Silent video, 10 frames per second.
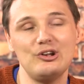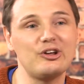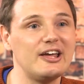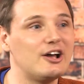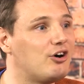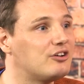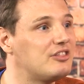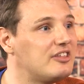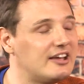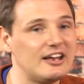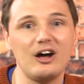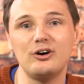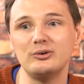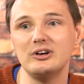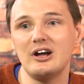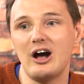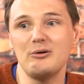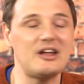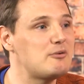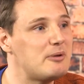looking on and thinking, oh,
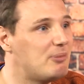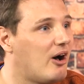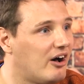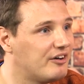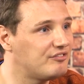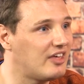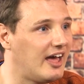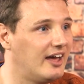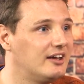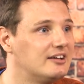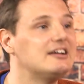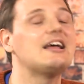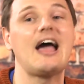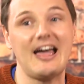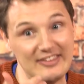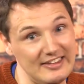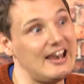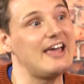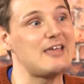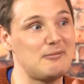I'll never be part of that. And then
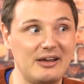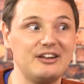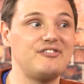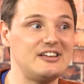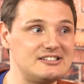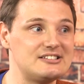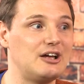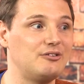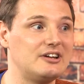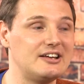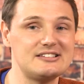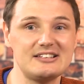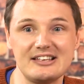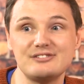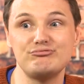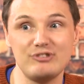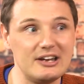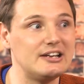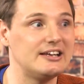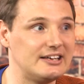letting that manifest as loneliness is
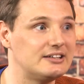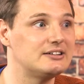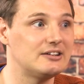really